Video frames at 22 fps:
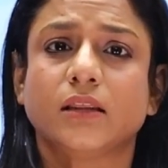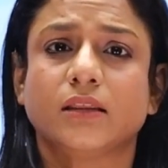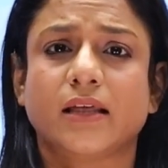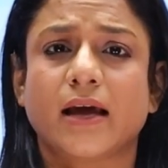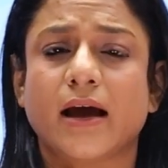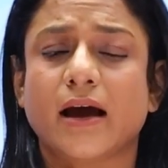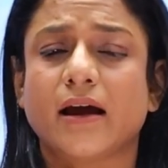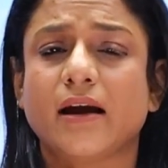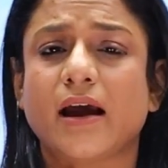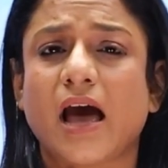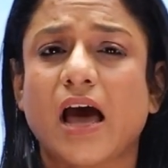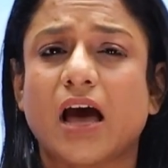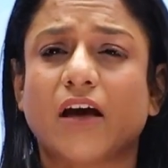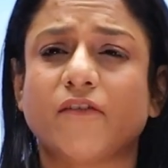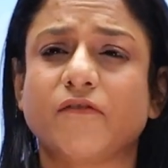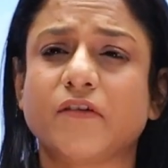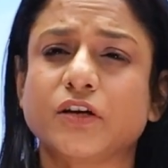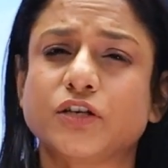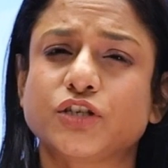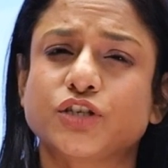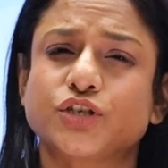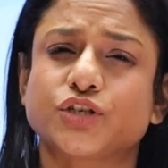They are
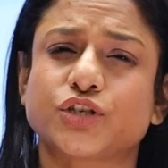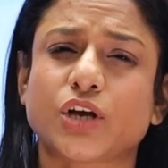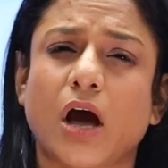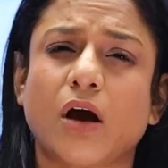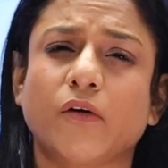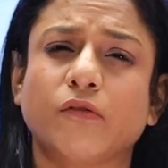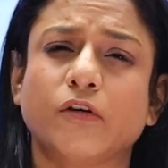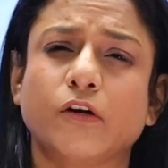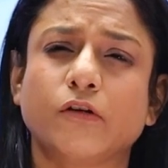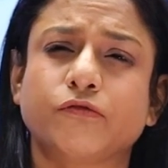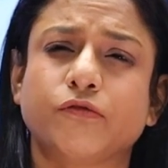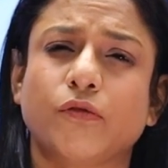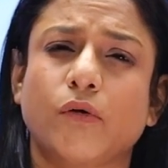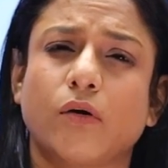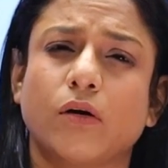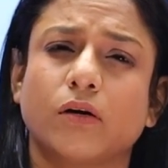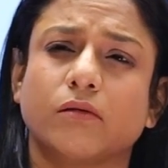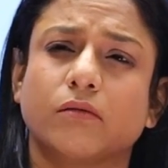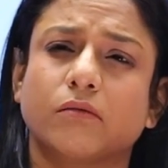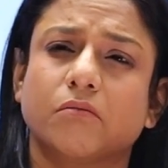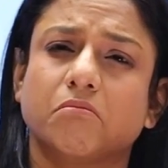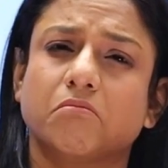having shower
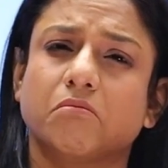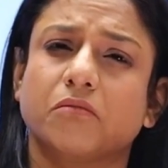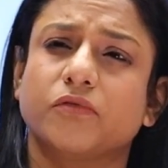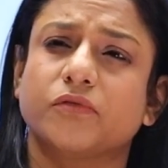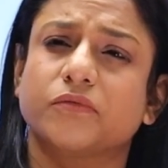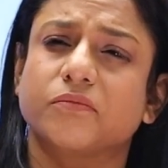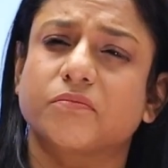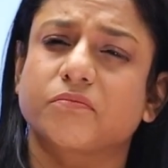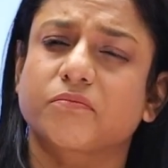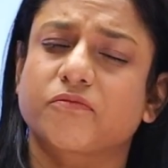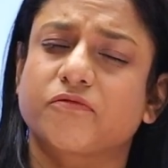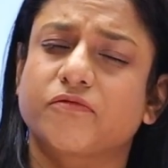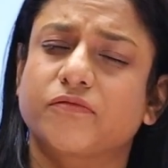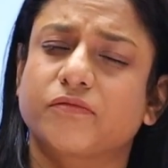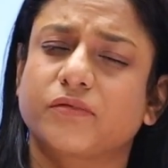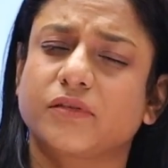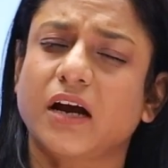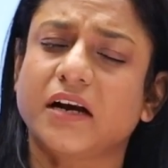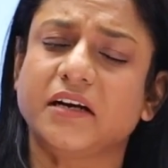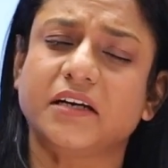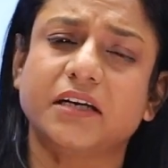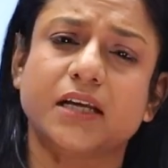for
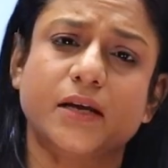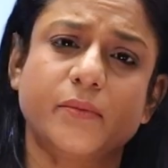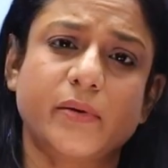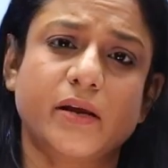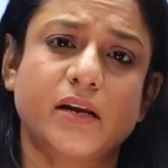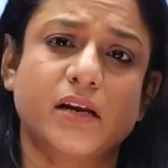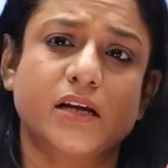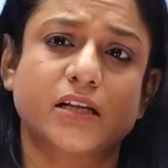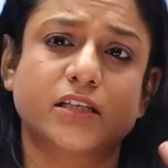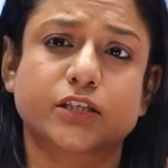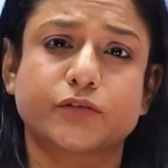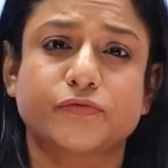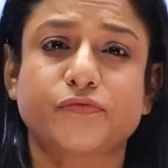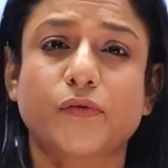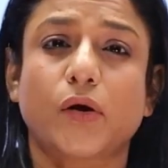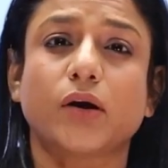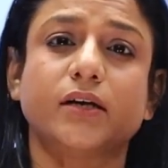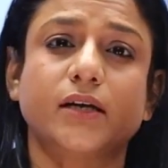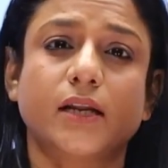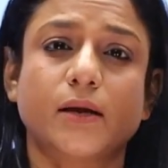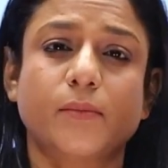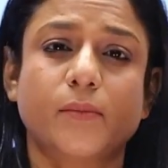30 minutes,
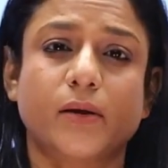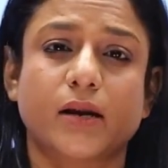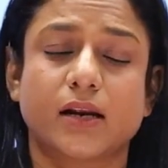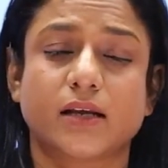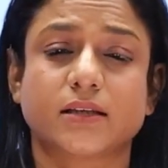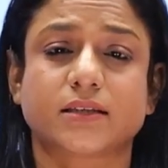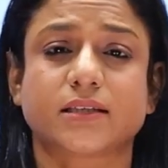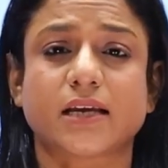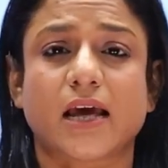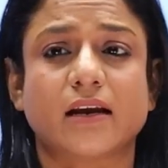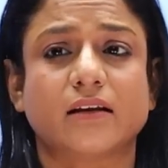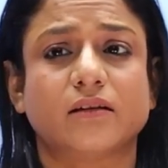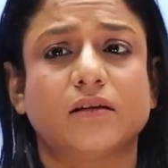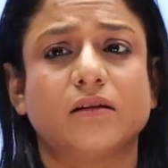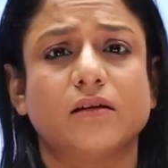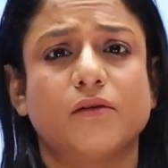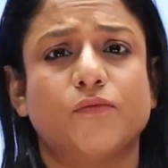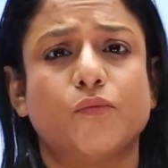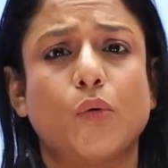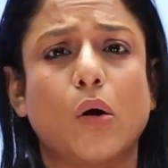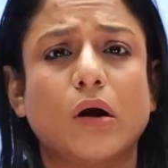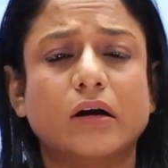40 minutes, and
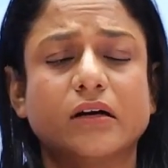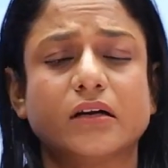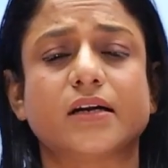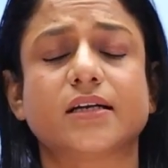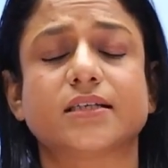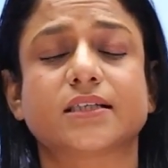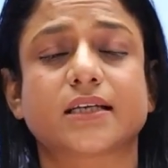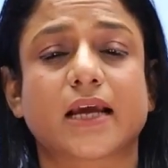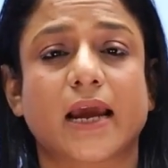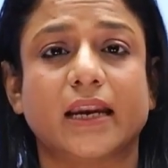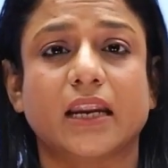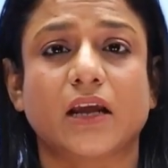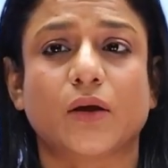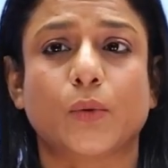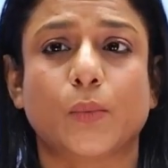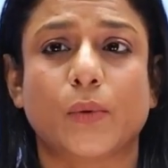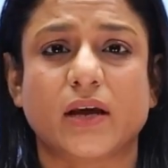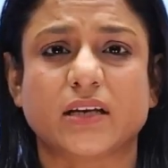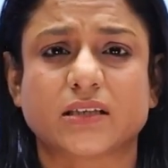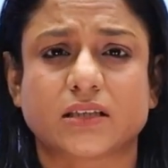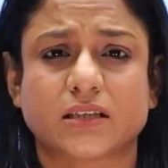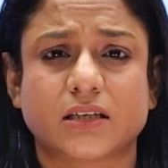the water is getting
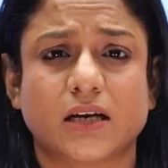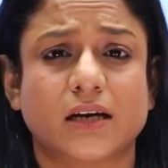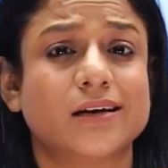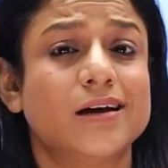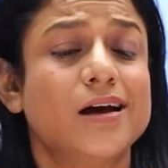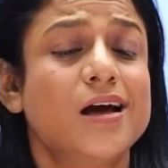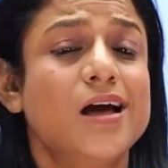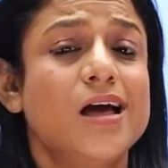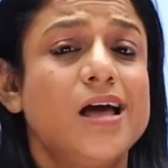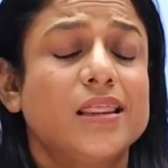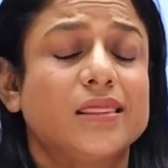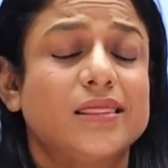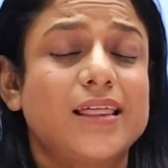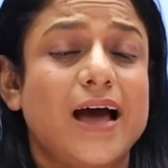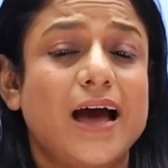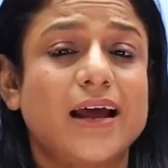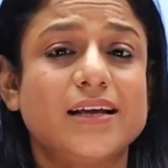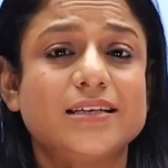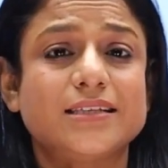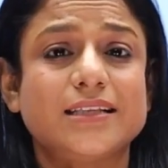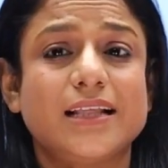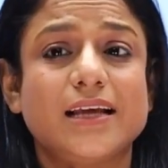wasted.
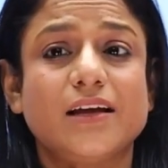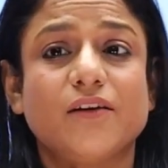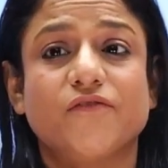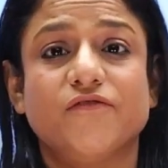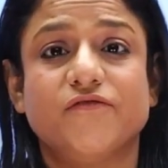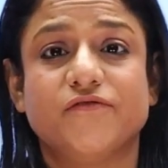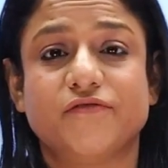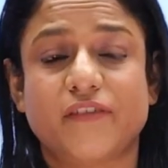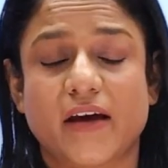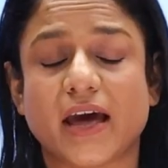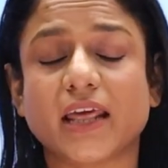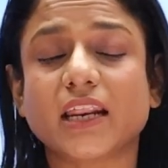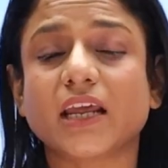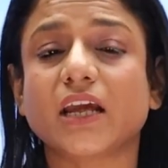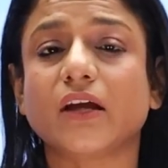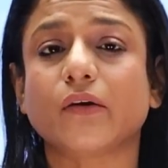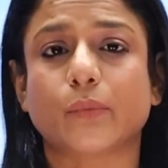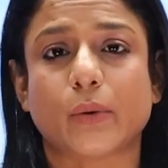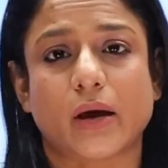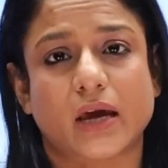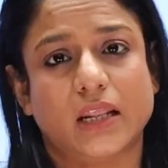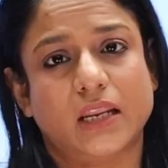That is like
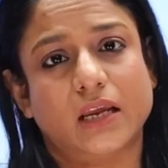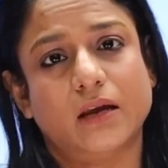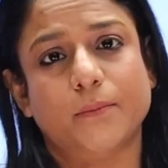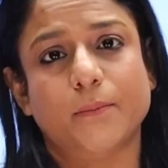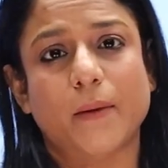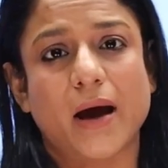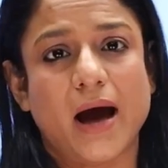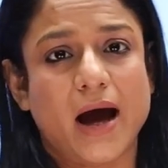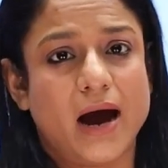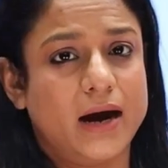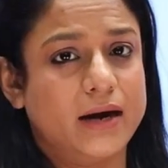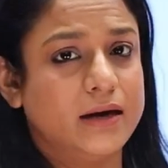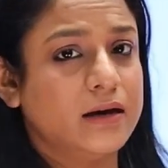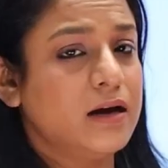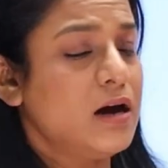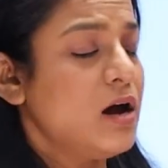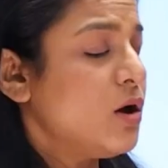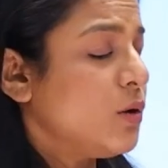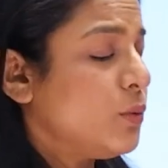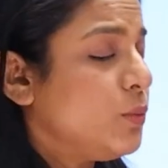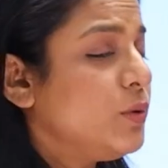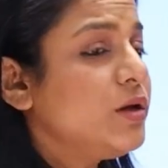very, very bad.
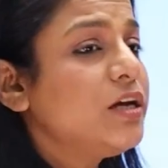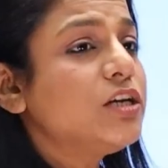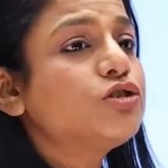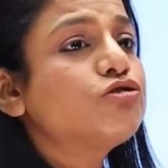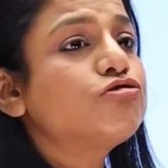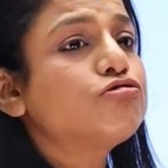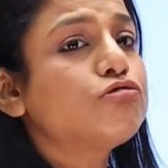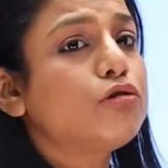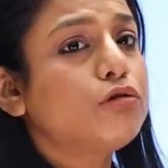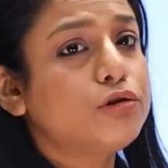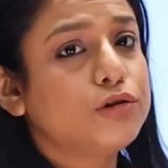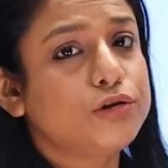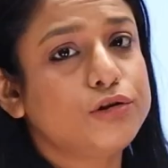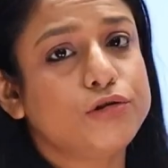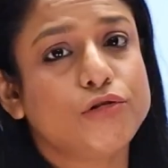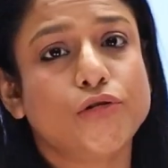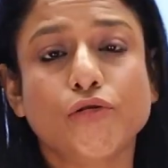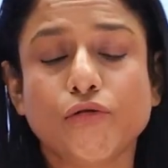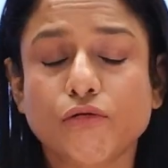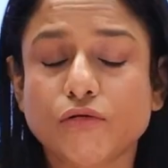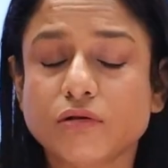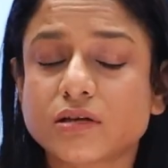We should
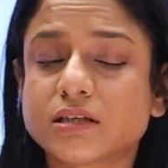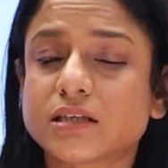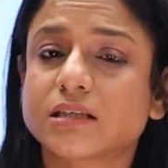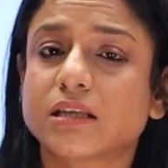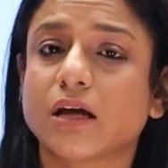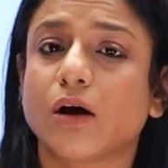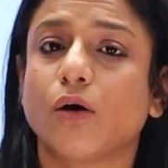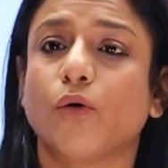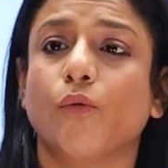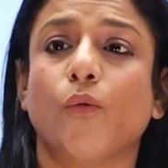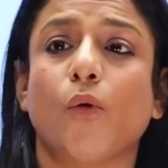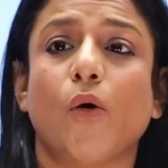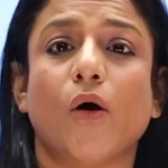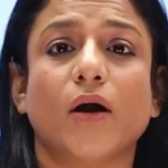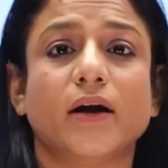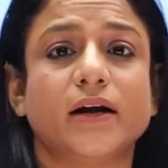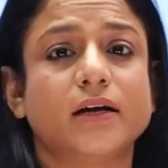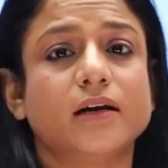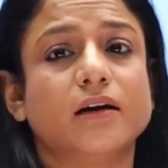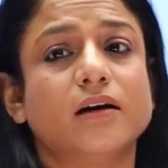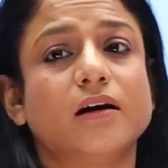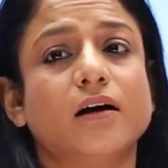use the
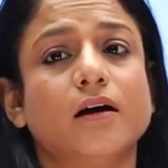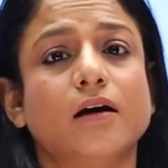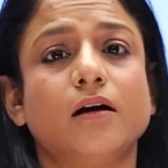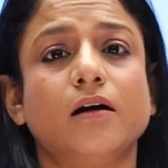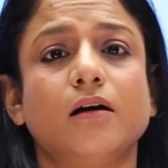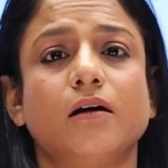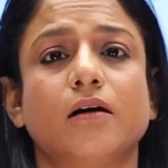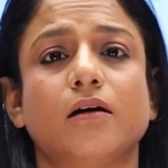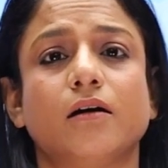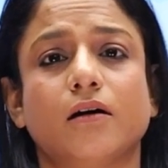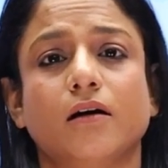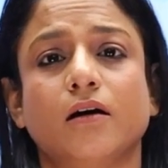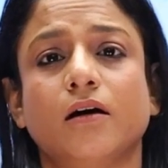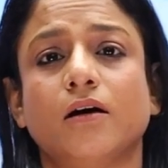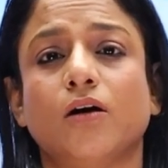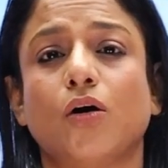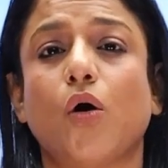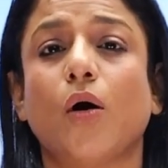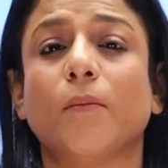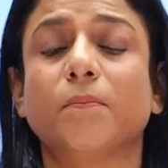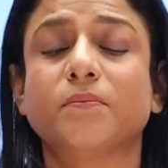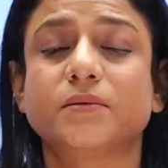water
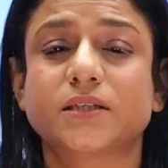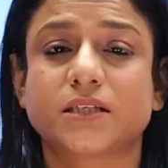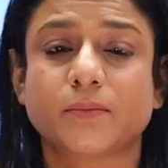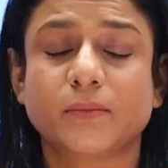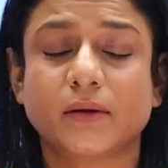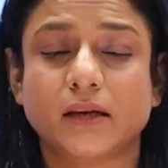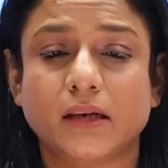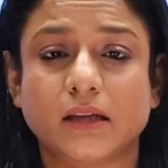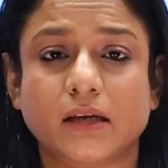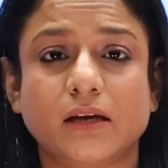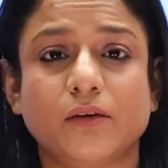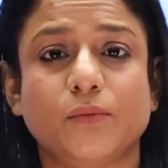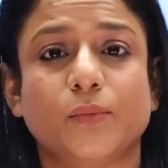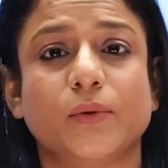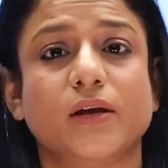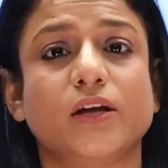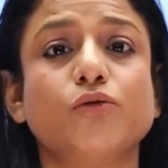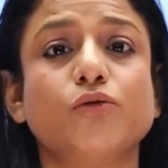optimally.